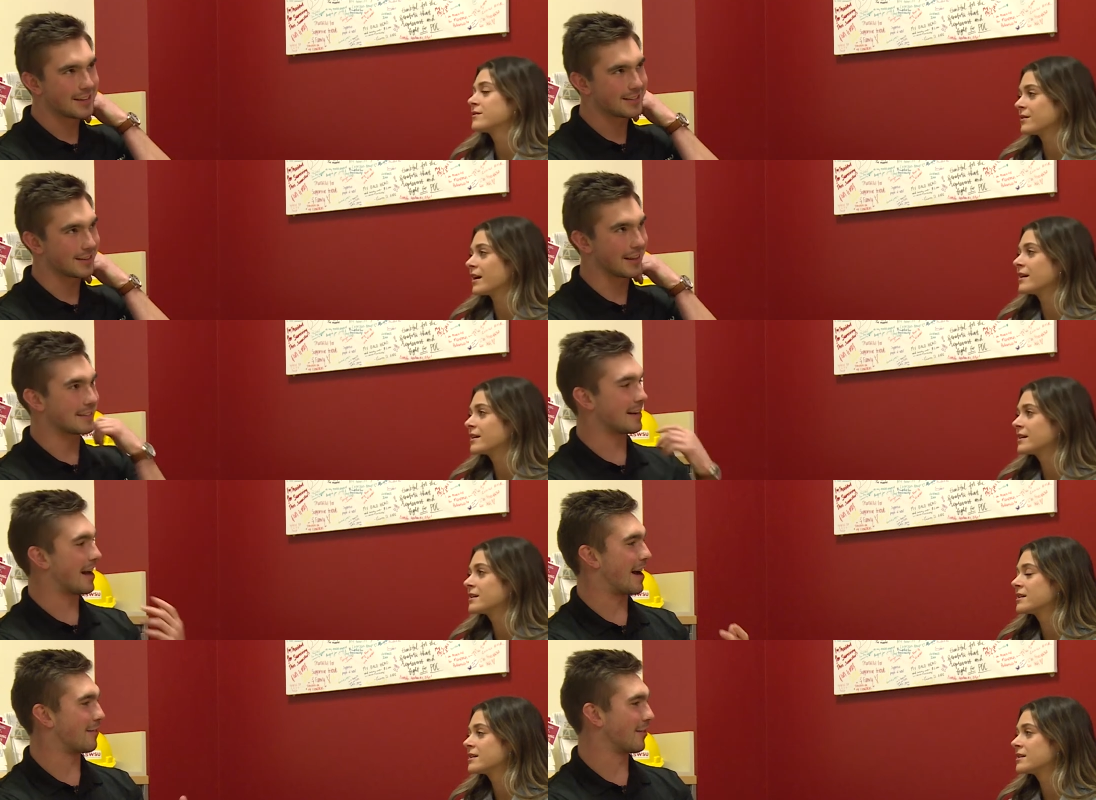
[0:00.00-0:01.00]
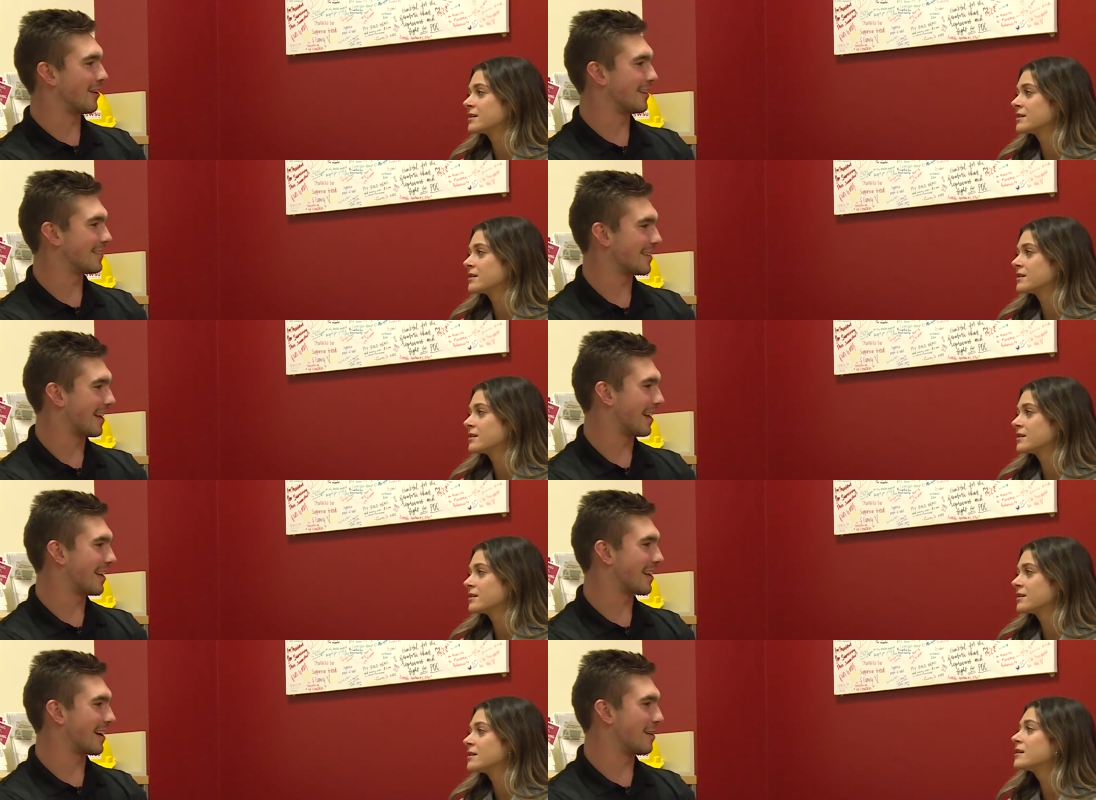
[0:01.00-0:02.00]
Speaker 1: so they didn't have a lot to like
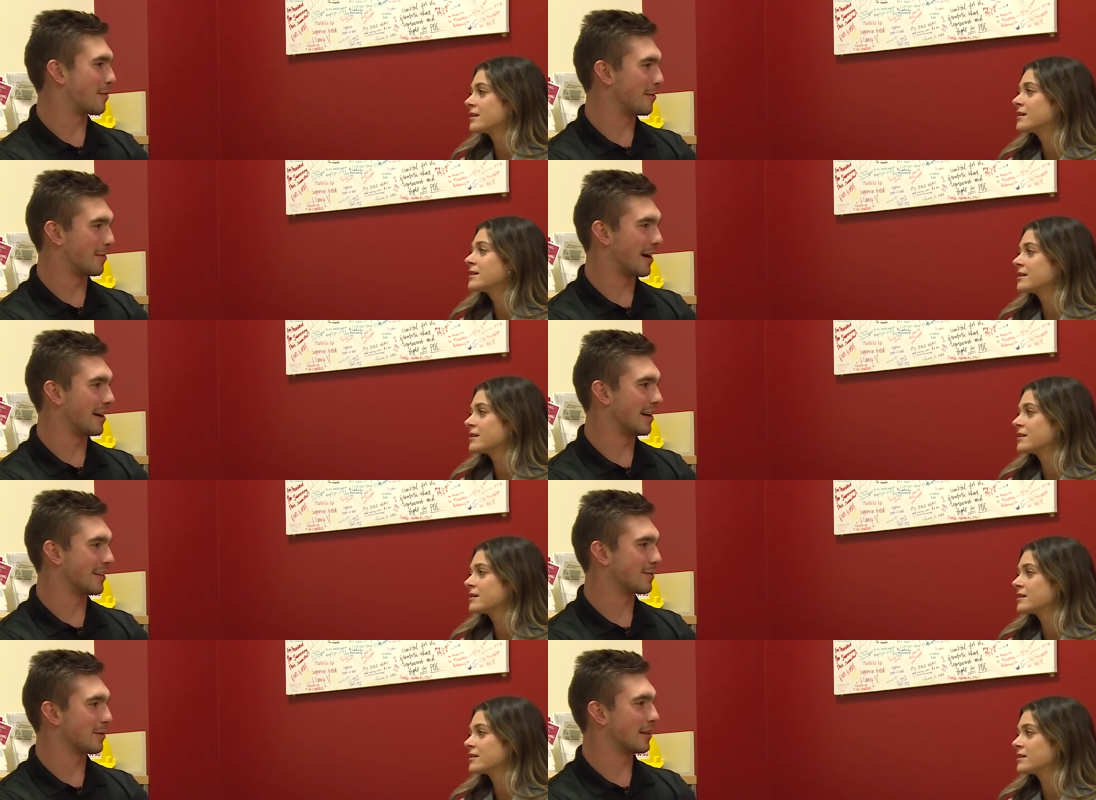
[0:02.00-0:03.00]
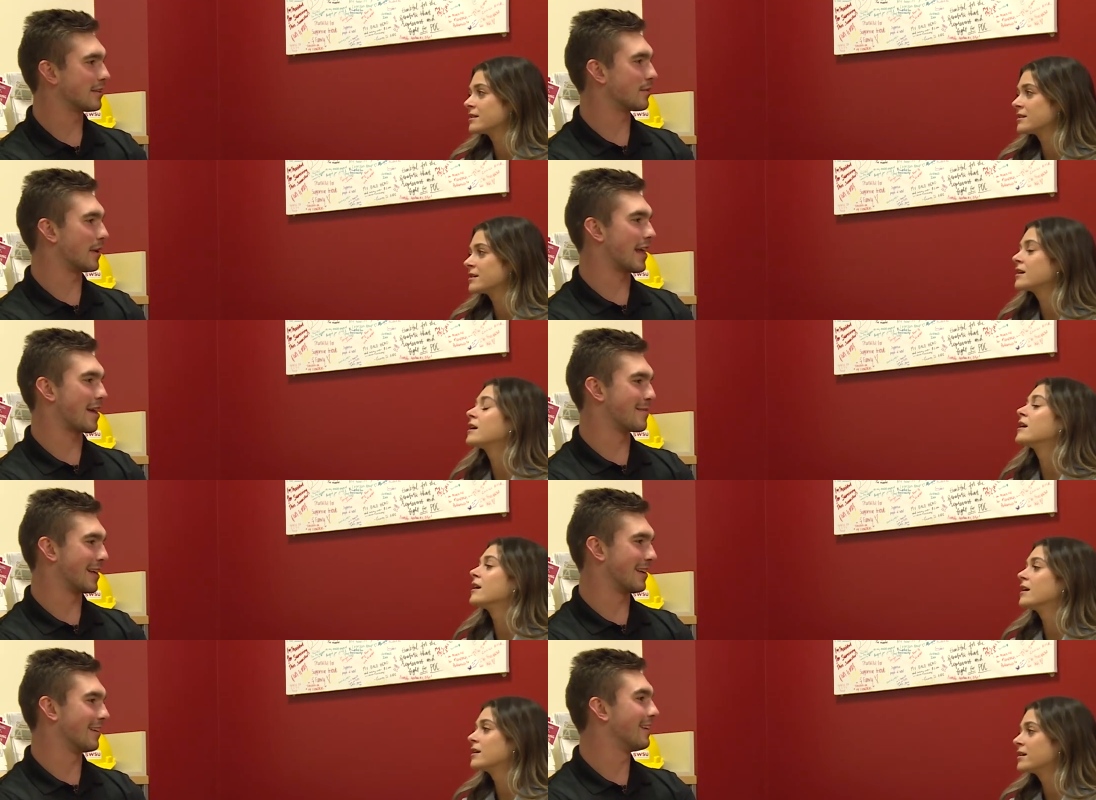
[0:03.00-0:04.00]
kind of provide us with. So we came
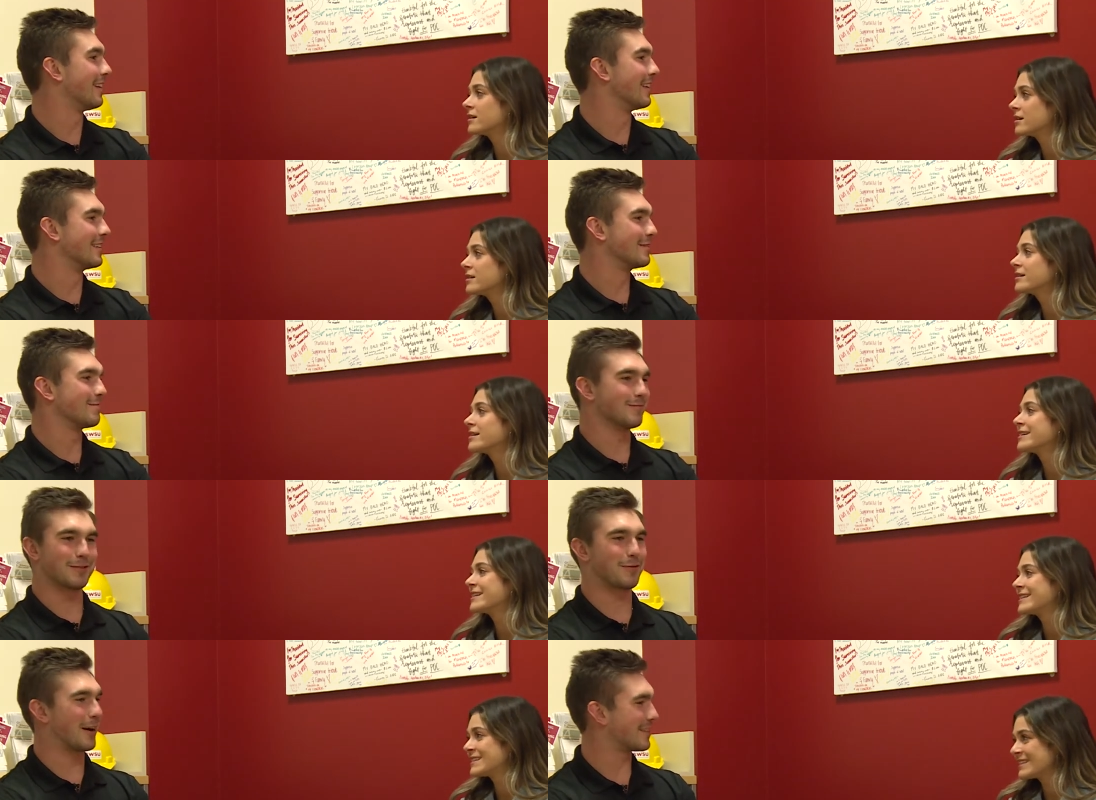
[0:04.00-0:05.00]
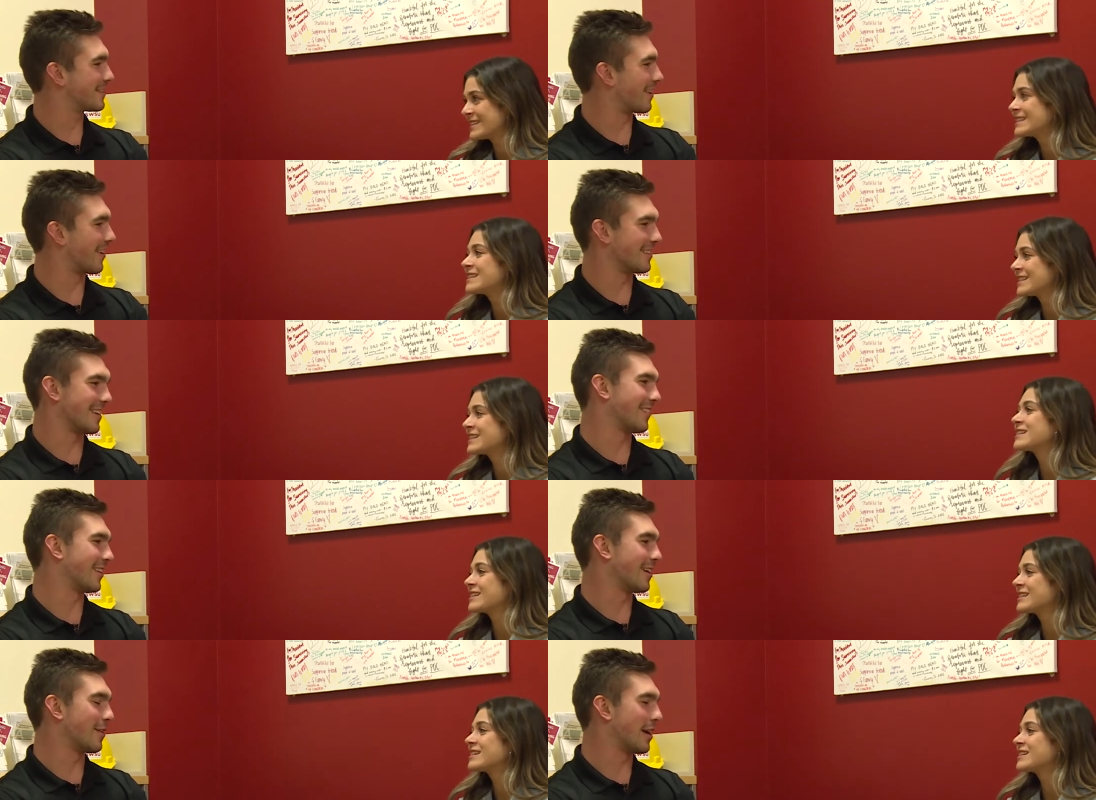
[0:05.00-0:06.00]
in fresh start, didn't
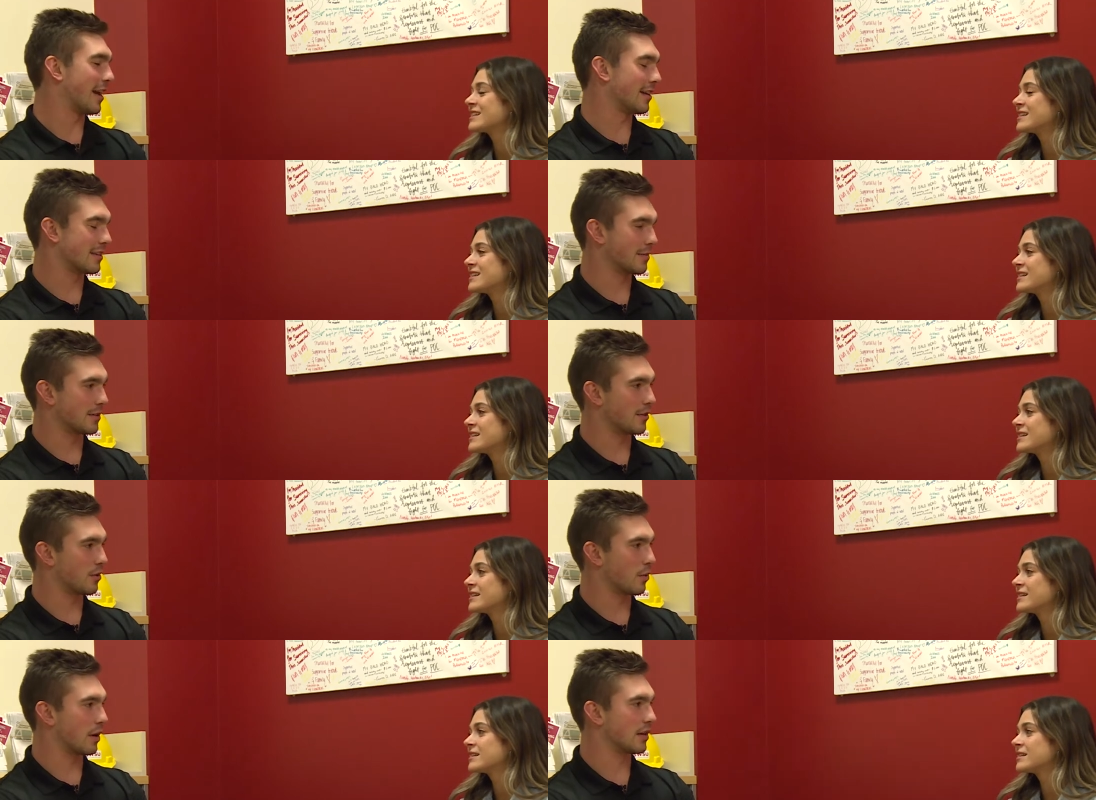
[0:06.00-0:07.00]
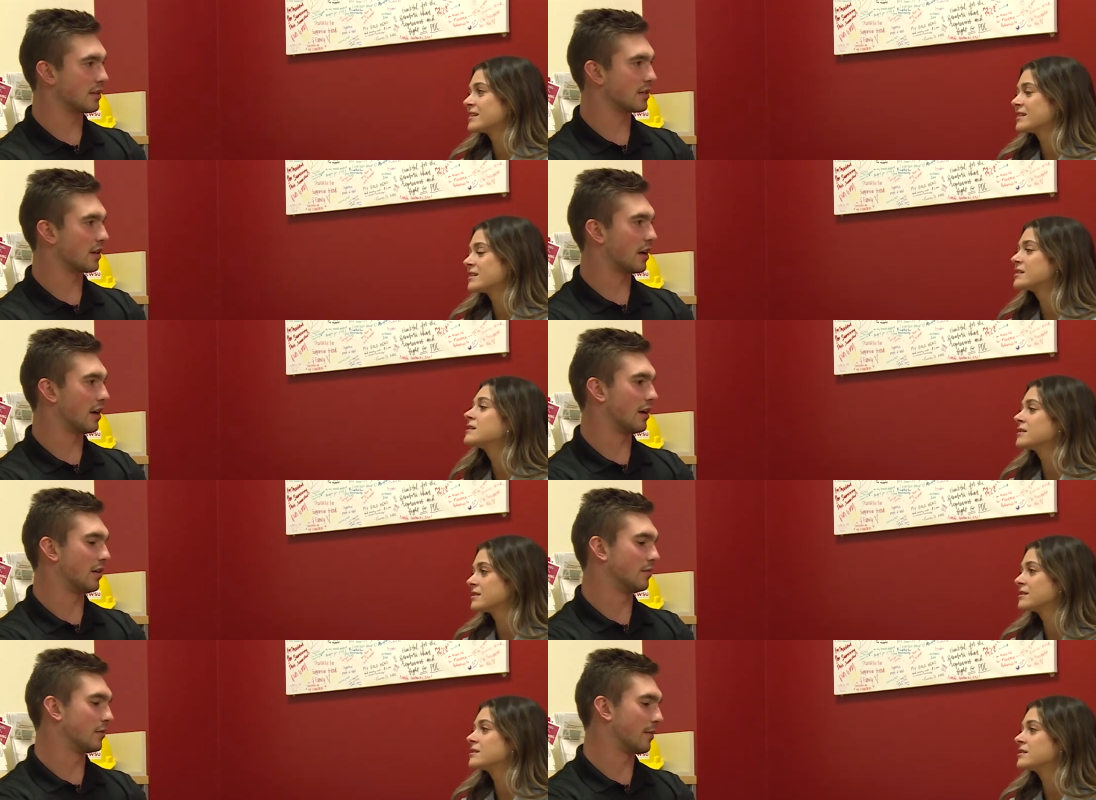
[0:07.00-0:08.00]
really know what ASWSU was.
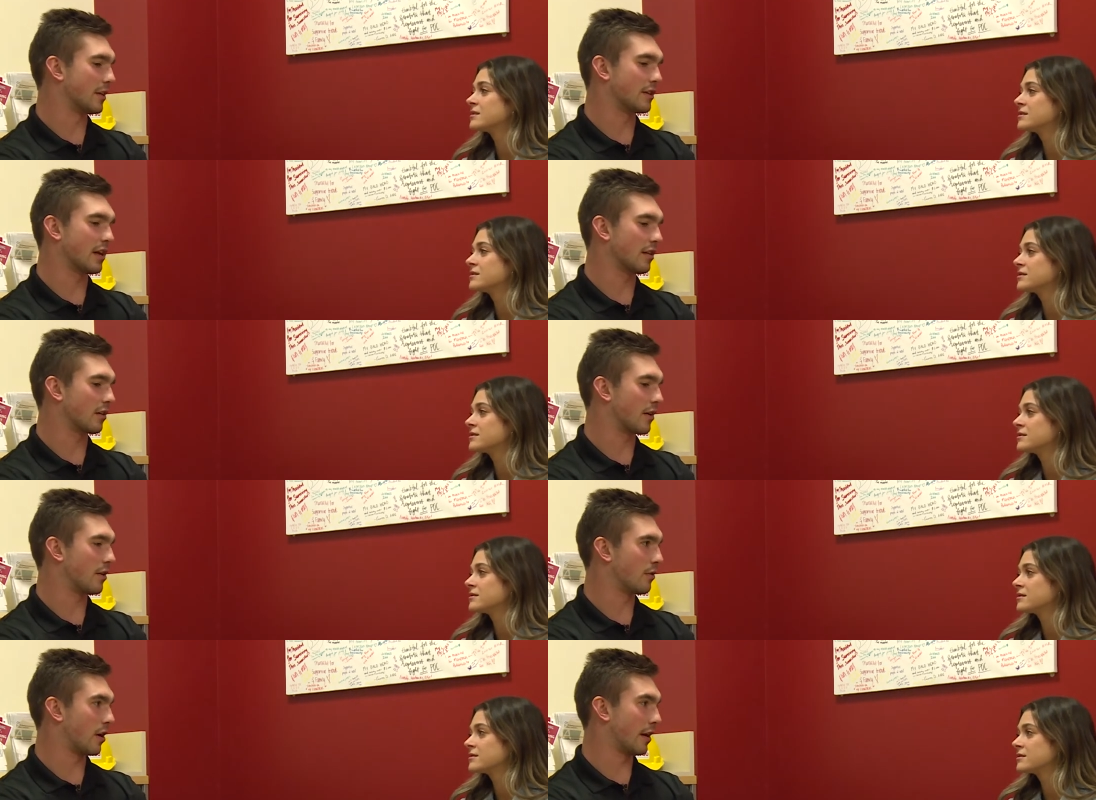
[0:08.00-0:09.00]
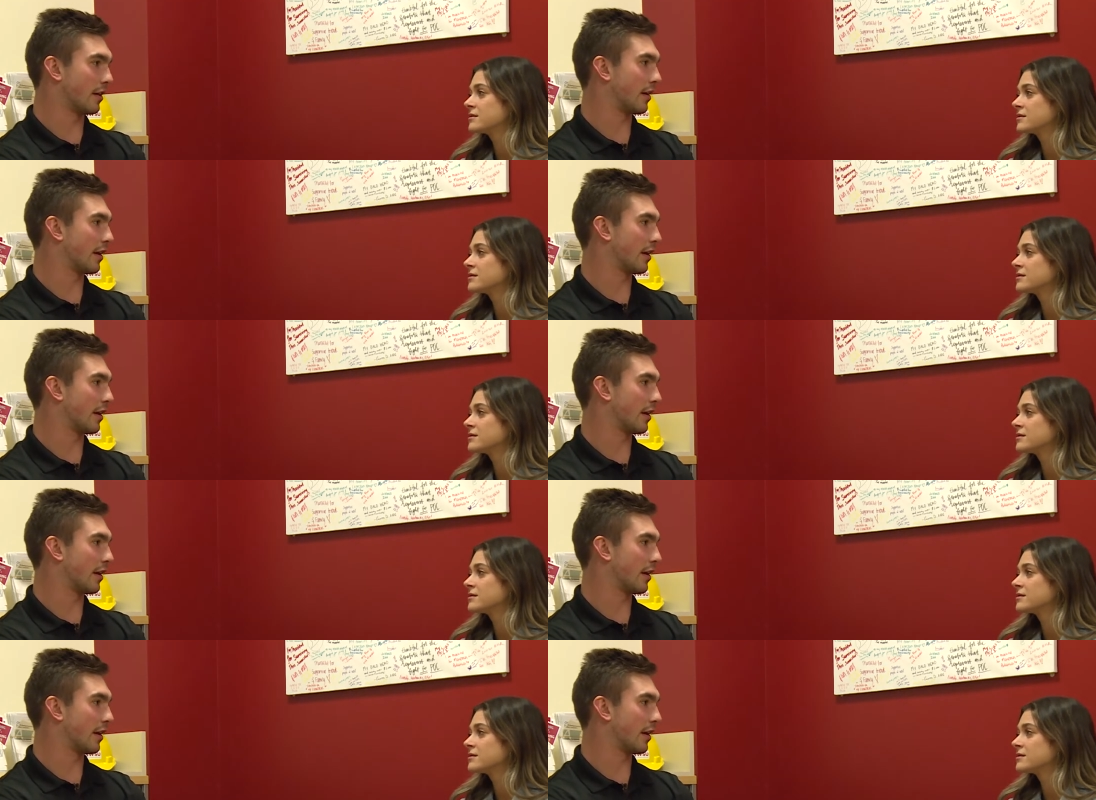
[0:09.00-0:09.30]
Um, and we just hit the ground running.